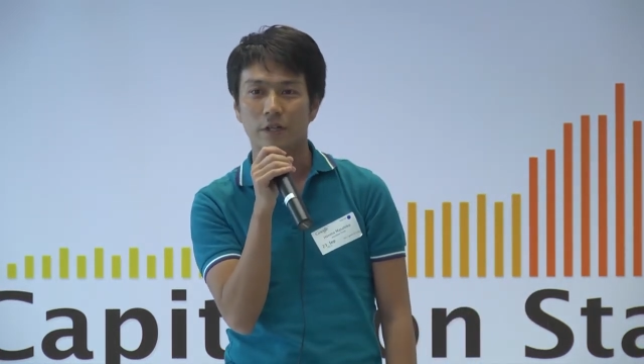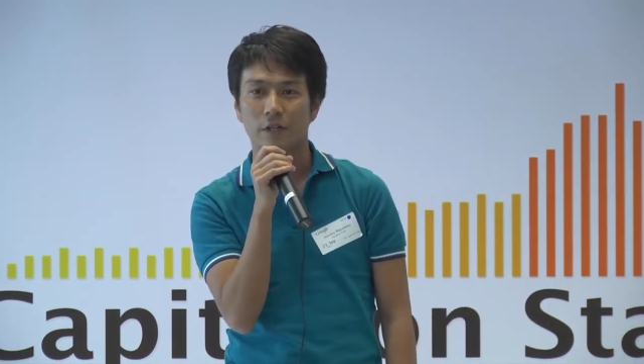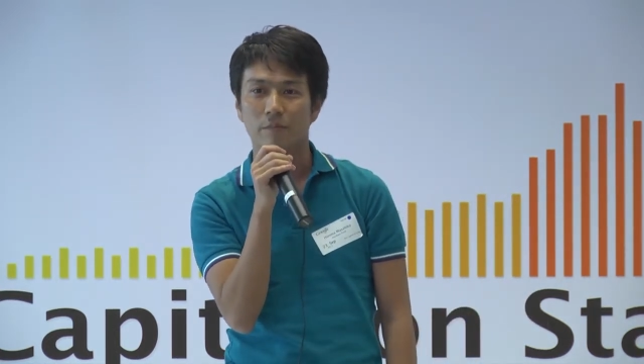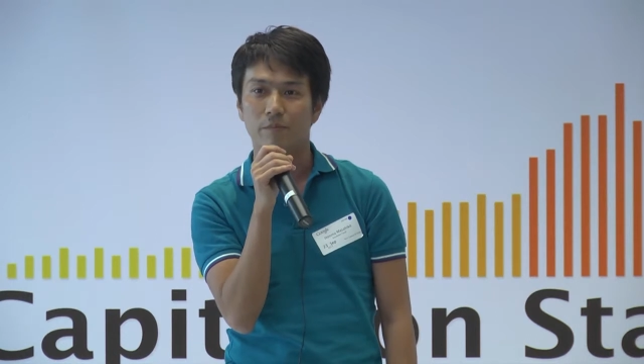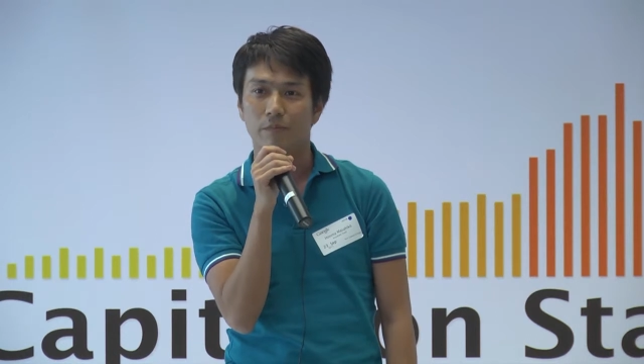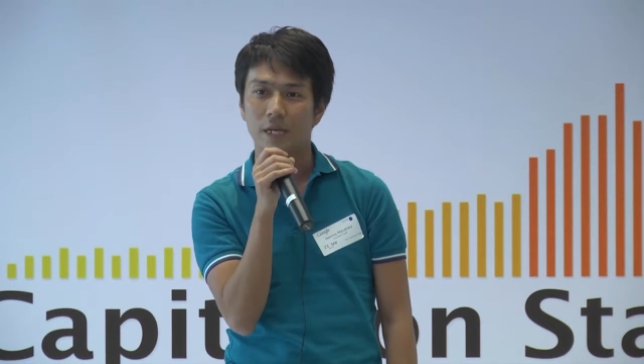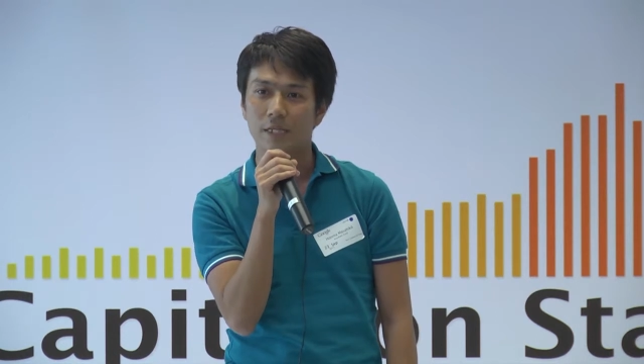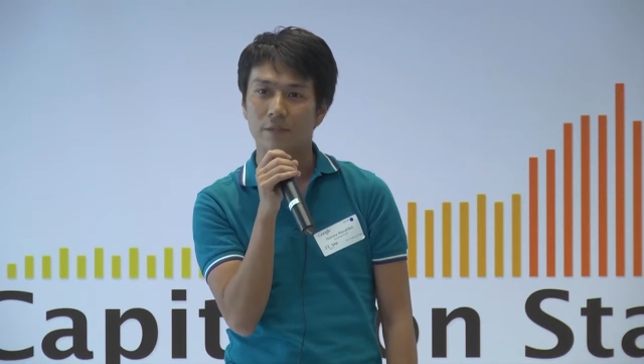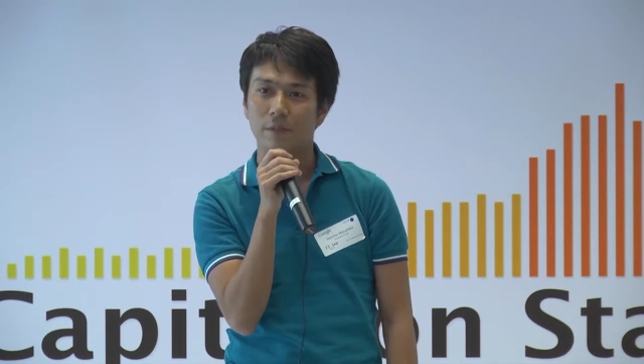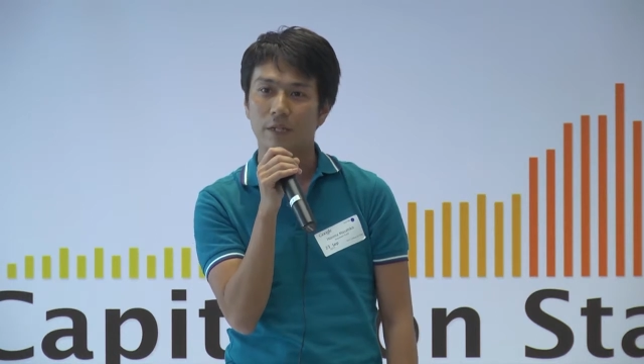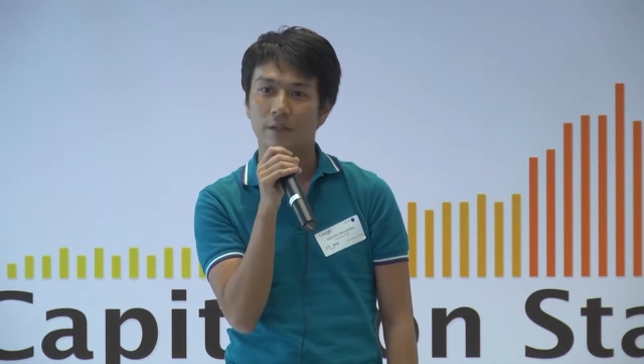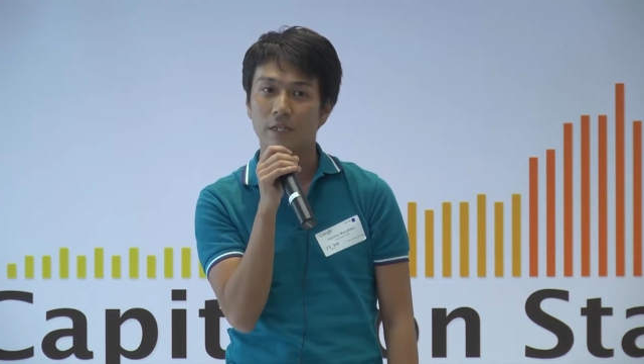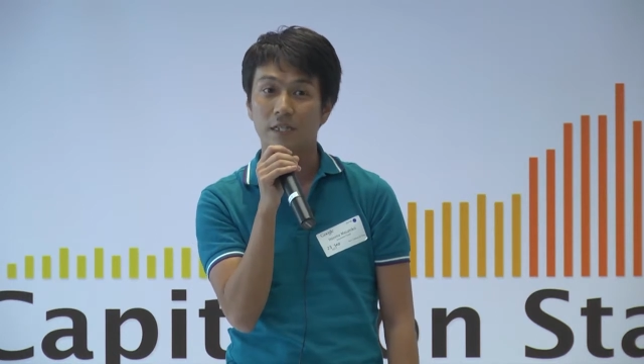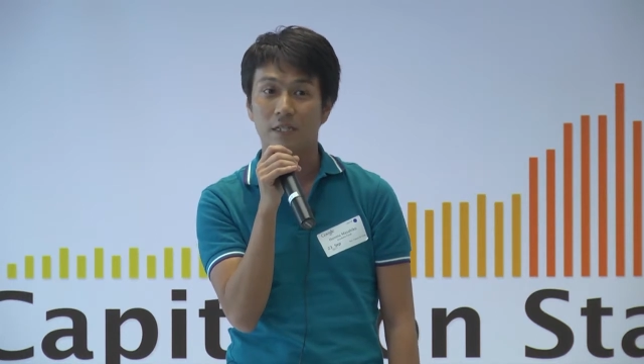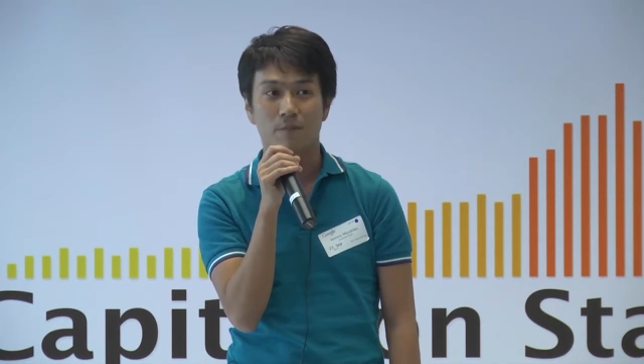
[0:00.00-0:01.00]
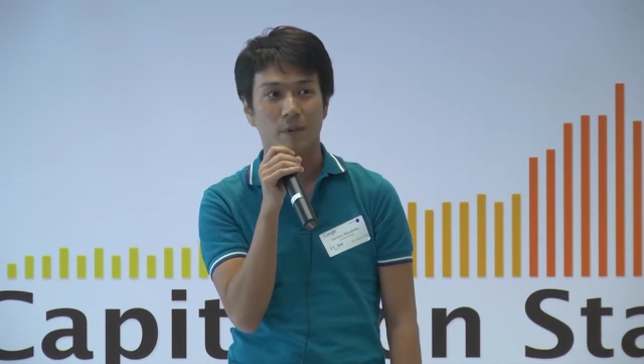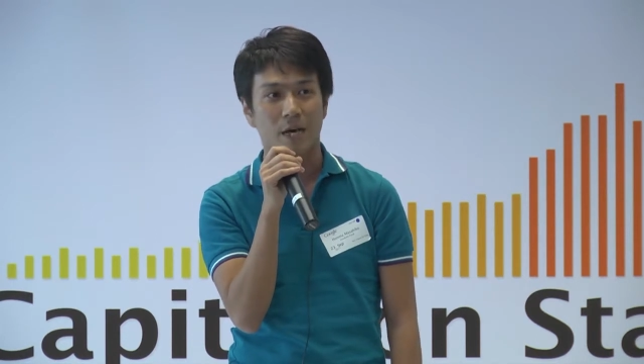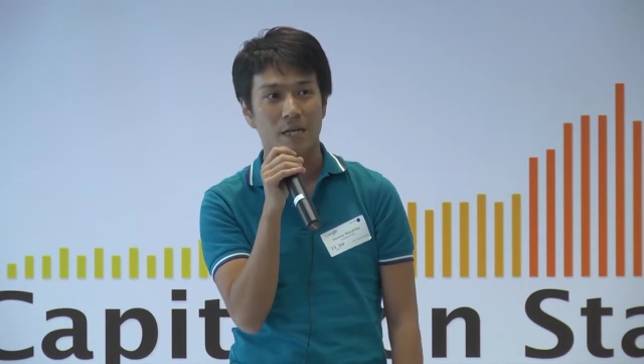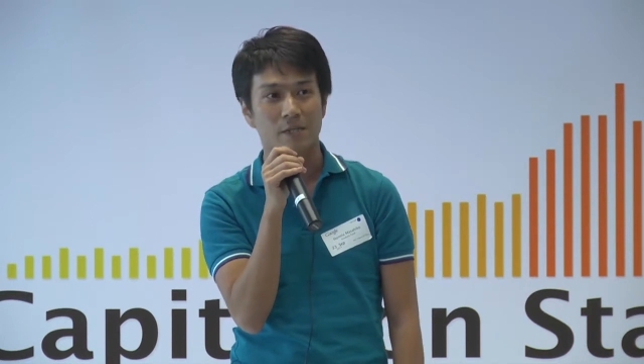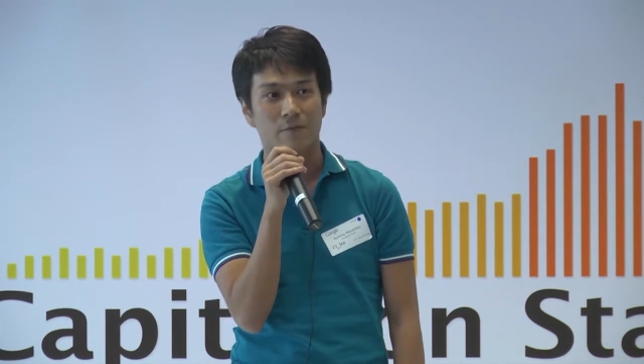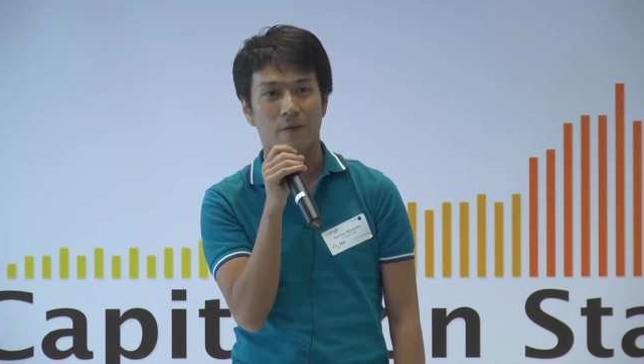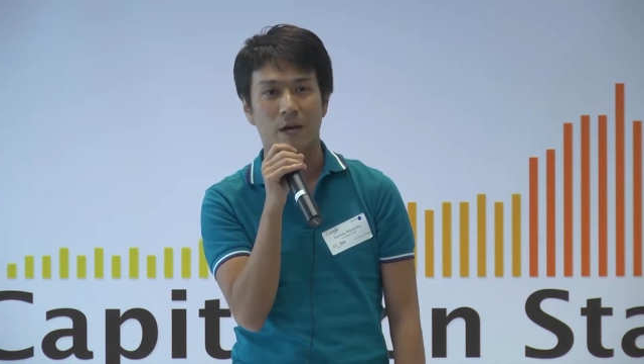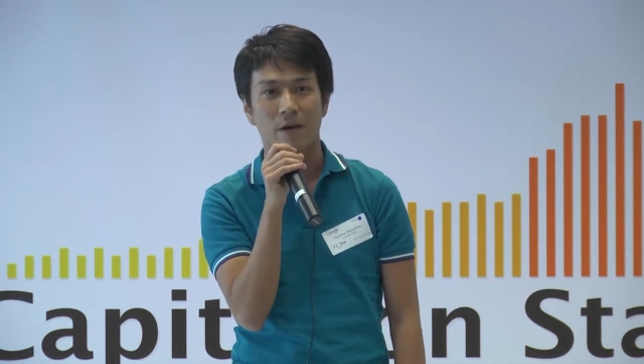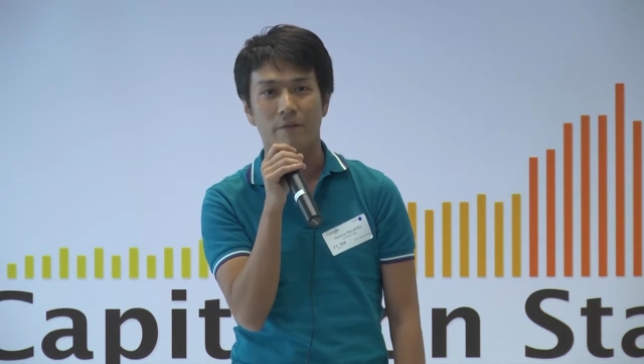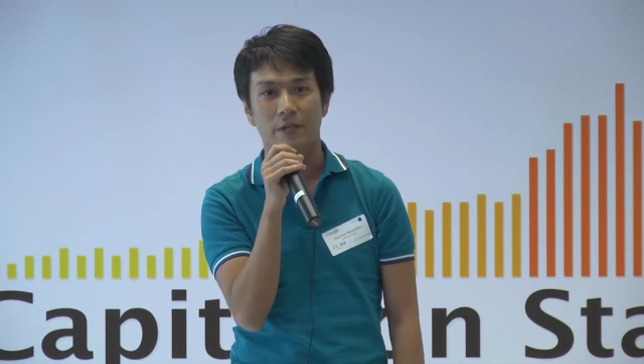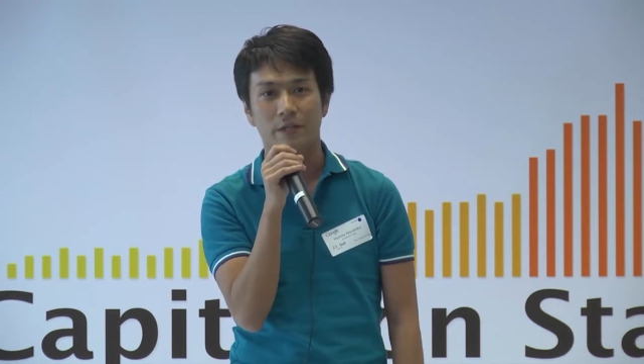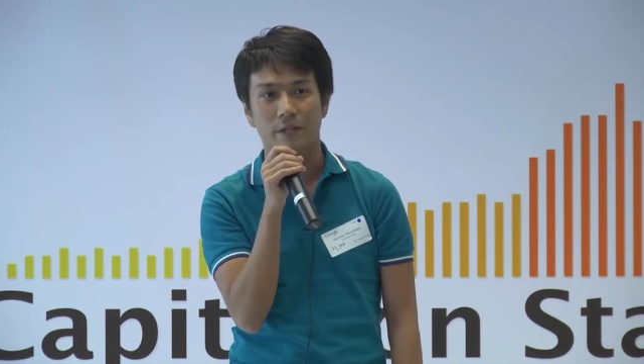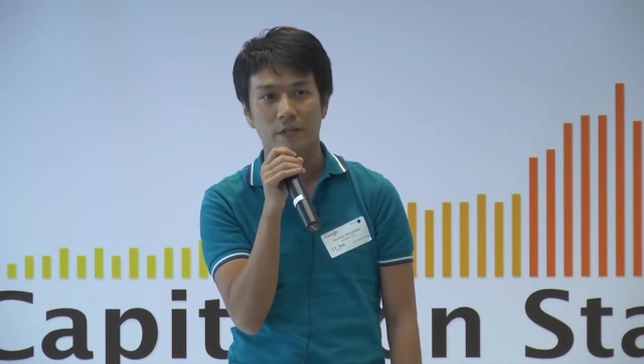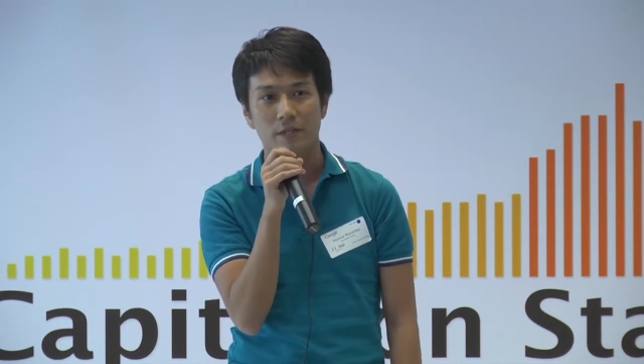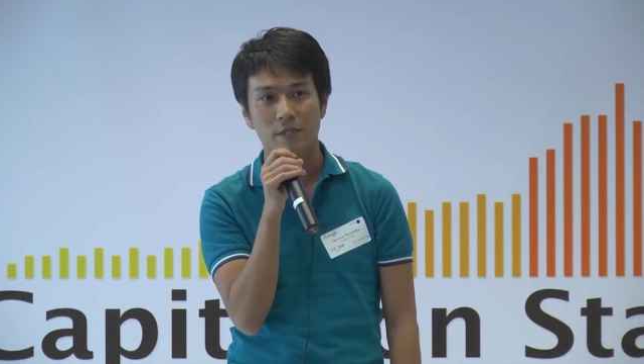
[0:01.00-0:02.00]
investment in the past 5
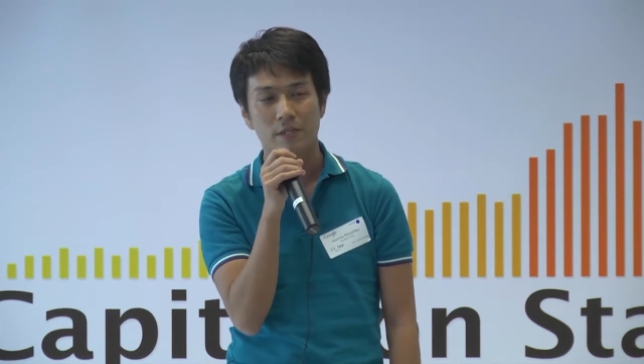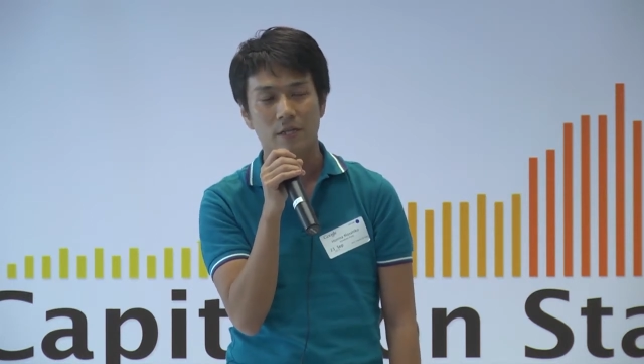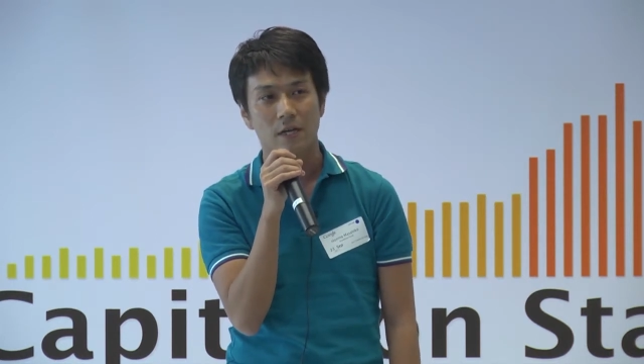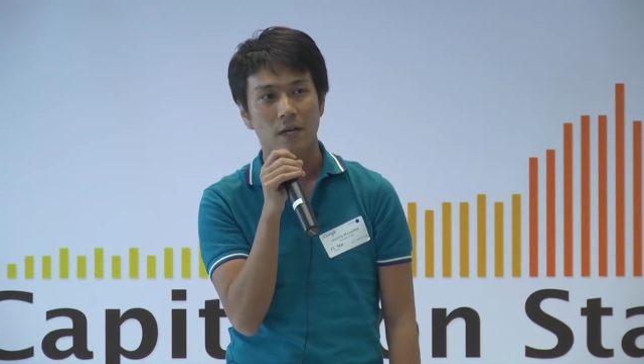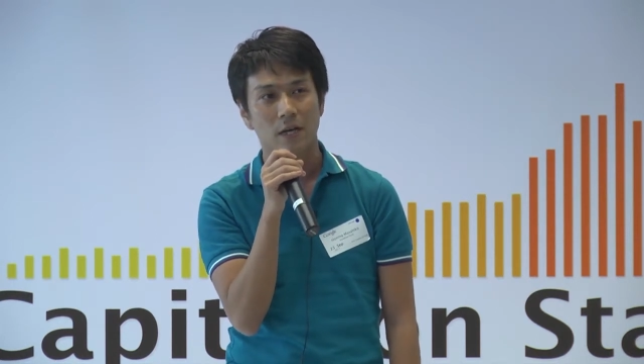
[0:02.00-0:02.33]
years,